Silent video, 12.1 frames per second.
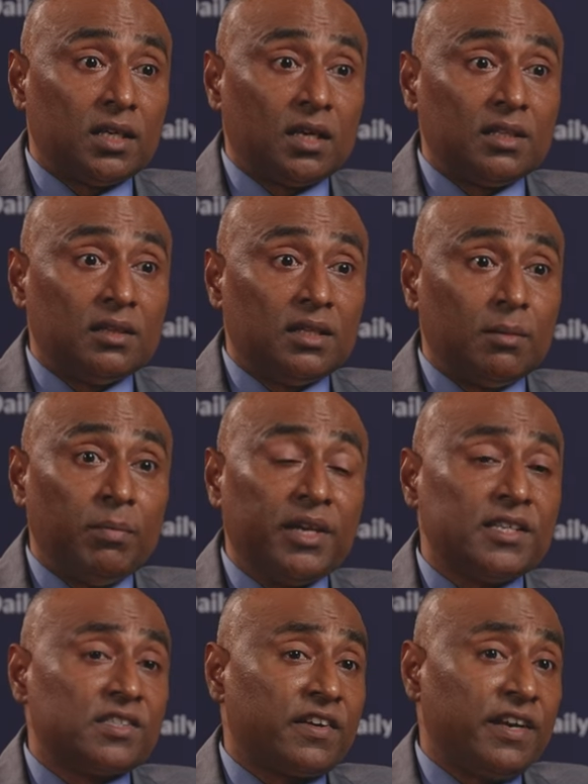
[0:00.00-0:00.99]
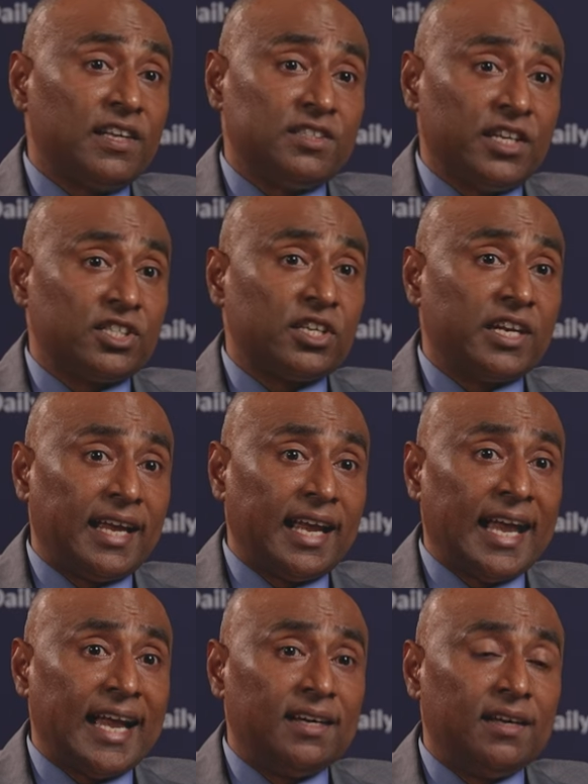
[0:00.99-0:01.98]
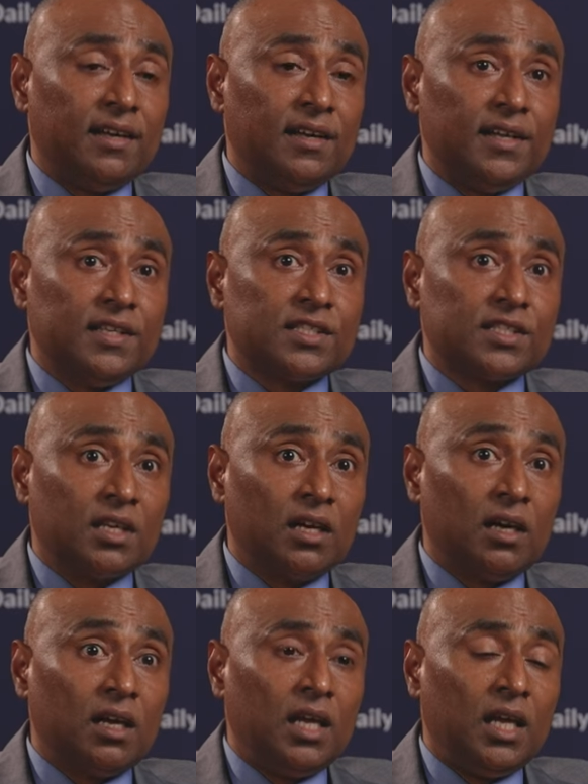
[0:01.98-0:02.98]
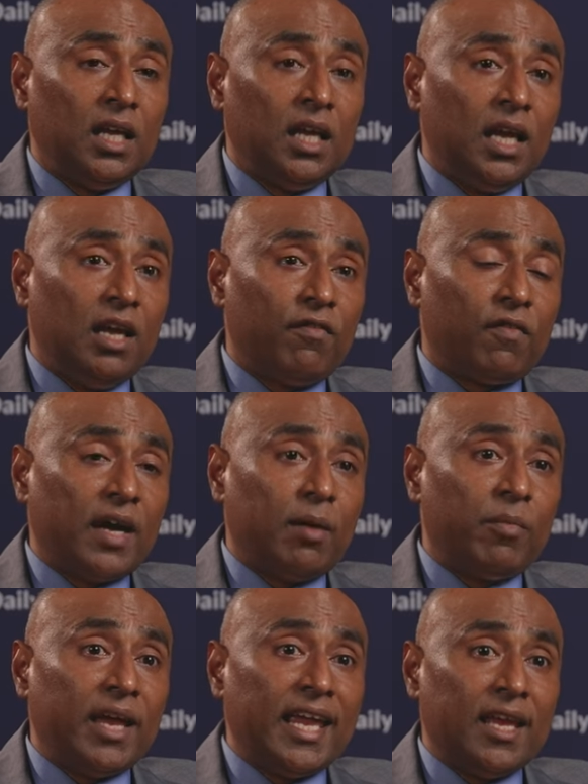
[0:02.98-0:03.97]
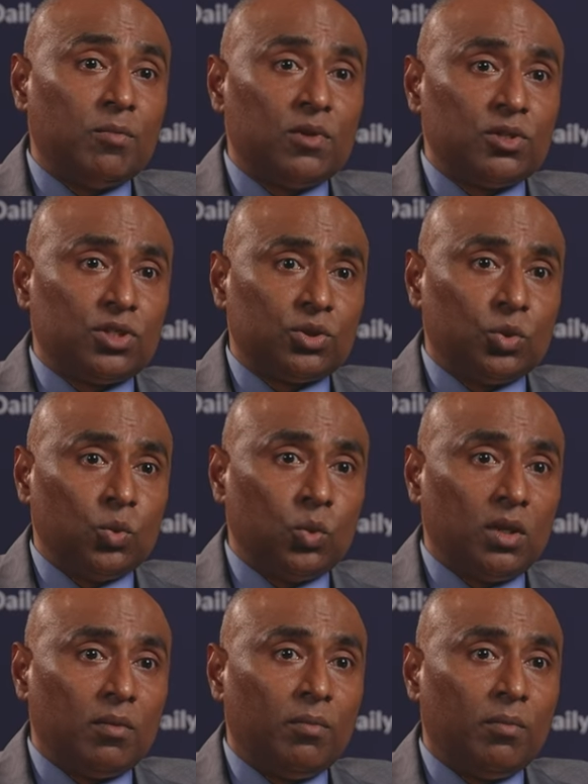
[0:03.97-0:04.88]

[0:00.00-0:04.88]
the biggest realization I had is if I'm able to